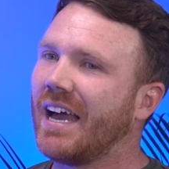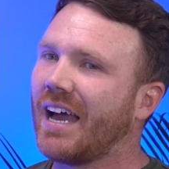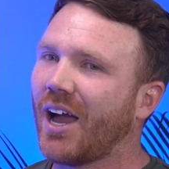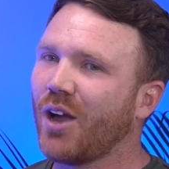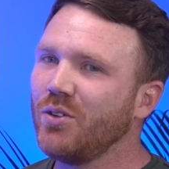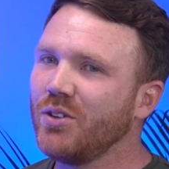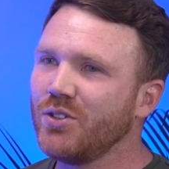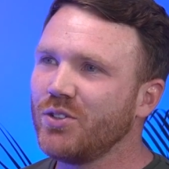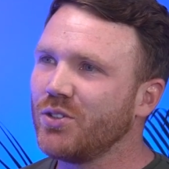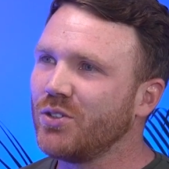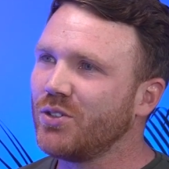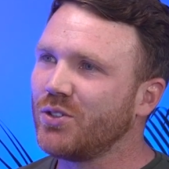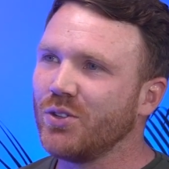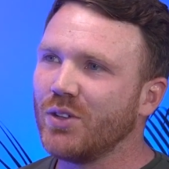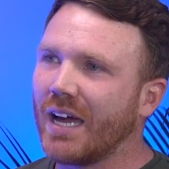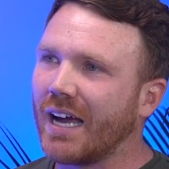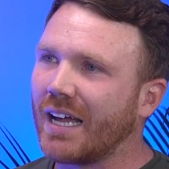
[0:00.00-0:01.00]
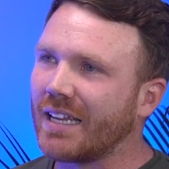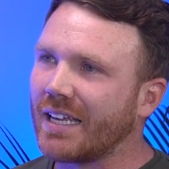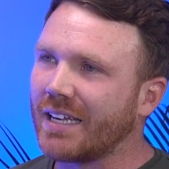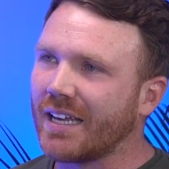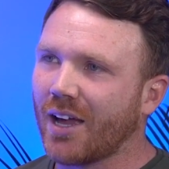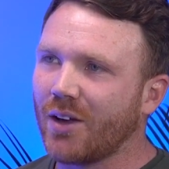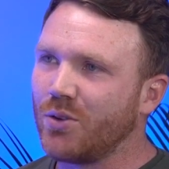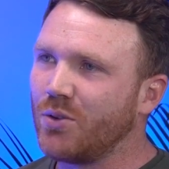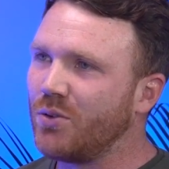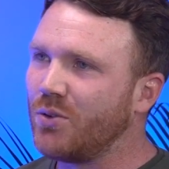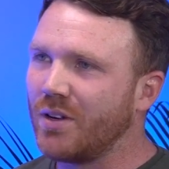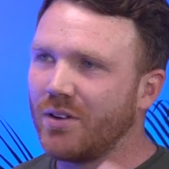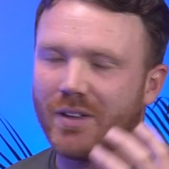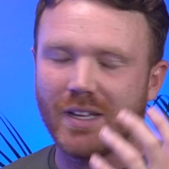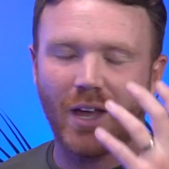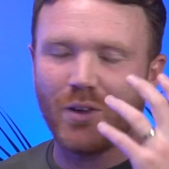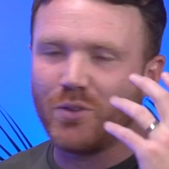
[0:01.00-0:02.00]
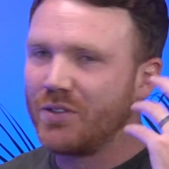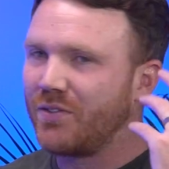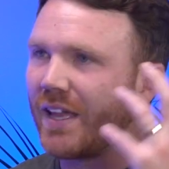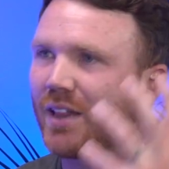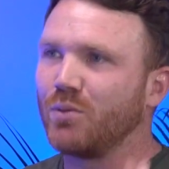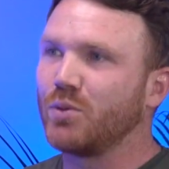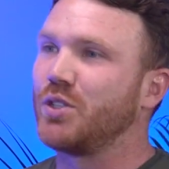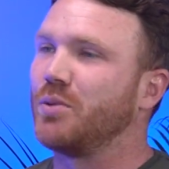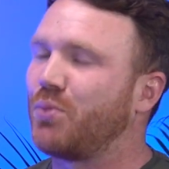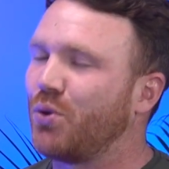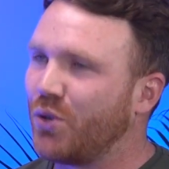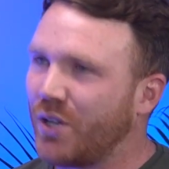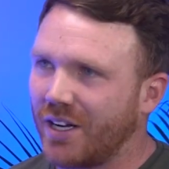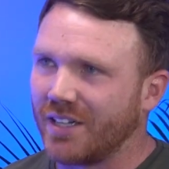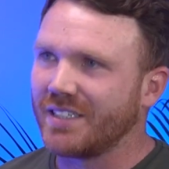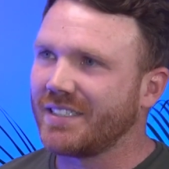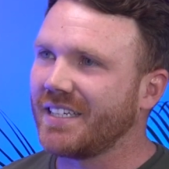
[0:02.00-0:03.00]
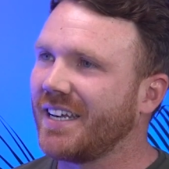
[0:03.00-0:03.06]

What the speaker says: How did you do that? Like how developed was the product?